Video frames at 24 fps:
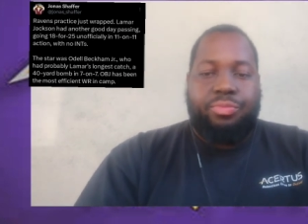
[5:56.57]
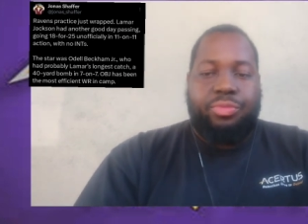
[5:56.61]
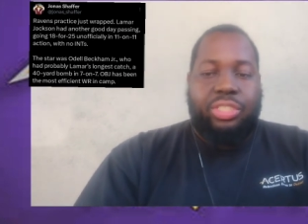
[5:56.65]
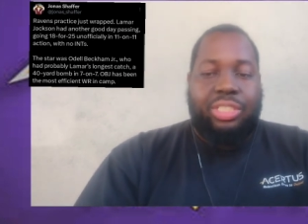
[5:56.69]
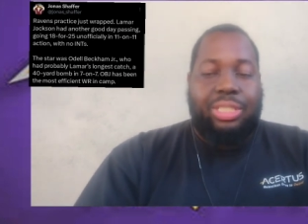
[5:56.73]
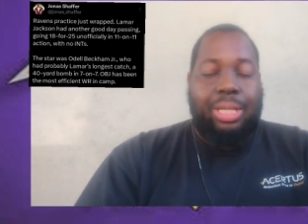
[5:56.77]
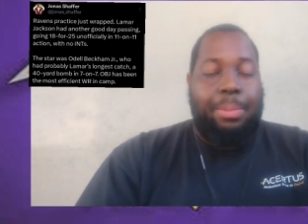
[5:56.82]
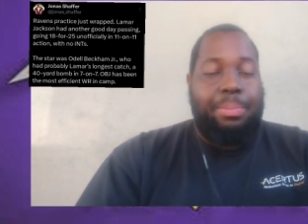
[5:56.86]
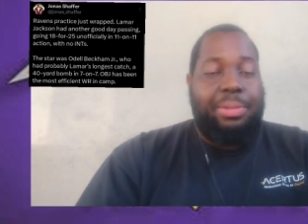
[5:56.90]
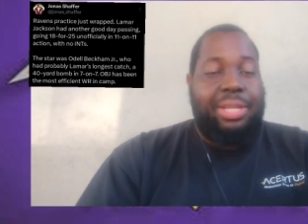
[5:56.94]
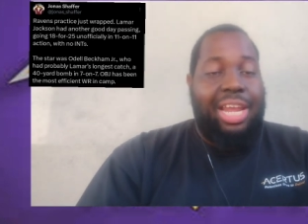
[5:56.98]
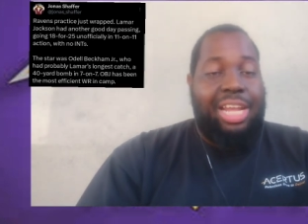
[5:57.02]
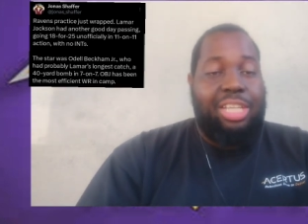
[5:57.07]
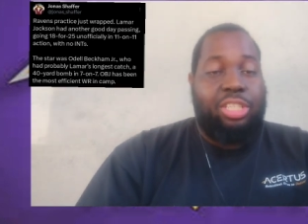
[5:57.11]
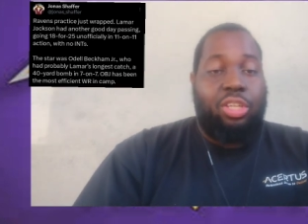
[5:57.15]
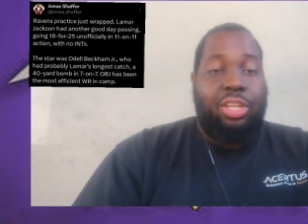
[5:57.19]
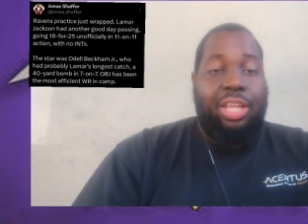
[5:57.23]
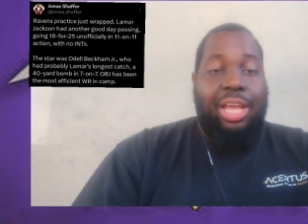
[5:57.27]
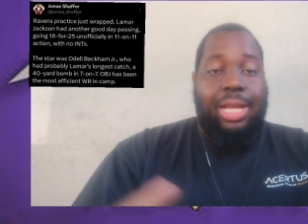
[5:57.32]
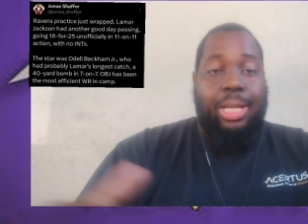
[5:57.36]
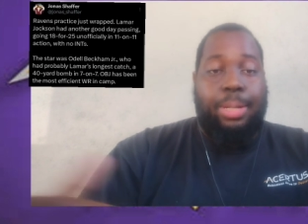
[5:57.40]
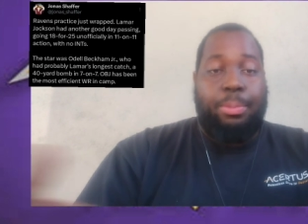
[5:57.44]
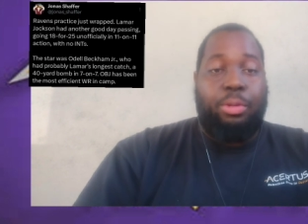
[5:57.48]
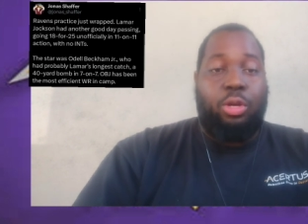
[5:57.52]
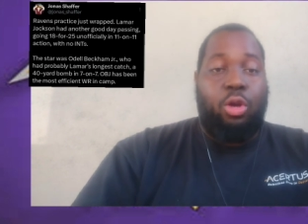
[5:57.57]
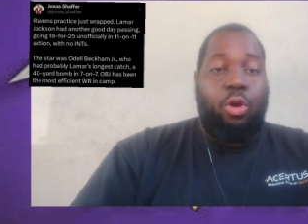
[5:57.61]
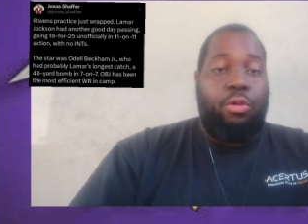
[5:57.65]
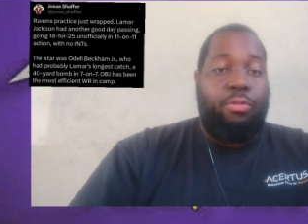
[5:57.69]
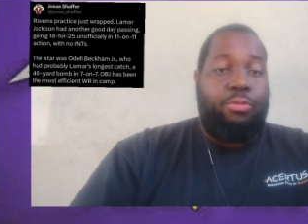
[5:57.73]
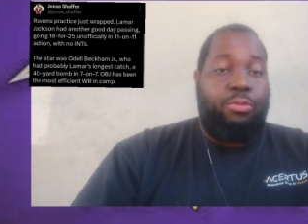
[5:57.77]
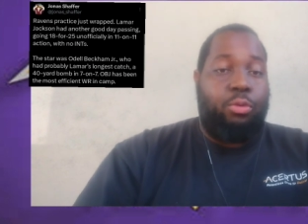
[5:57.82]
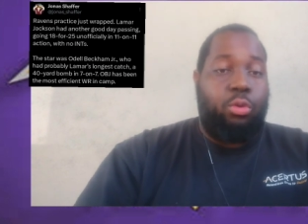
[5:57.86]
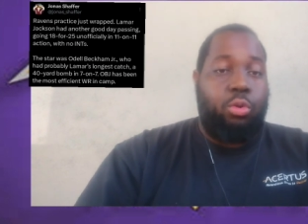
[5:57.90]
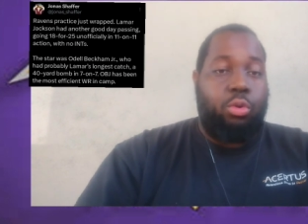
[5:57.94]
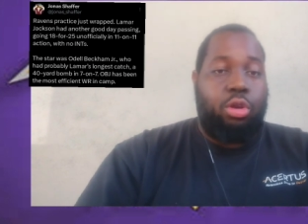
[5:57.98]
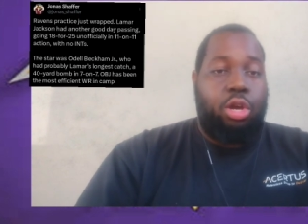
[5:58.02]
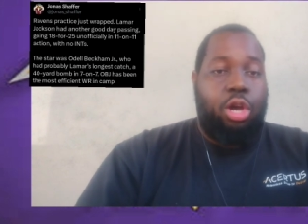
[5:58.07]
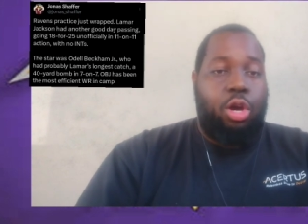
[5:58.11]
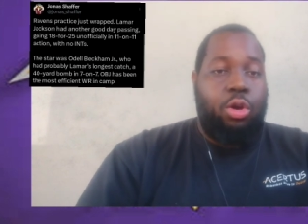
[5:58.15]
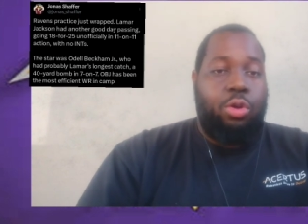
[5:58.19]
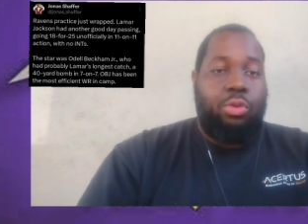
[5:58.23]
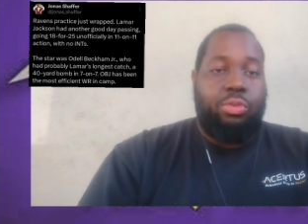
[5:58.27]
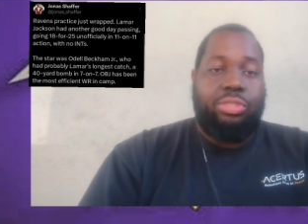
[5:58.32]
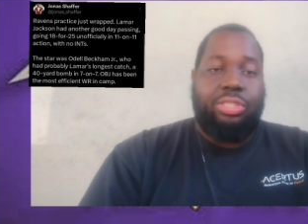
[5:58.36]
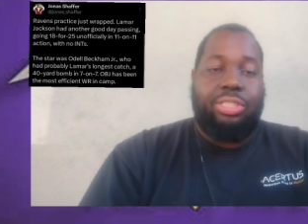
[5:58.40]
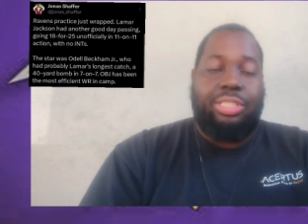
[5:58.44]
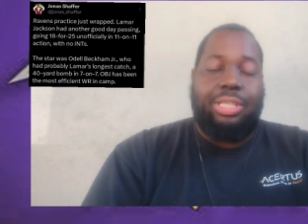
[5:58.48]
Some days they're letting him go full go.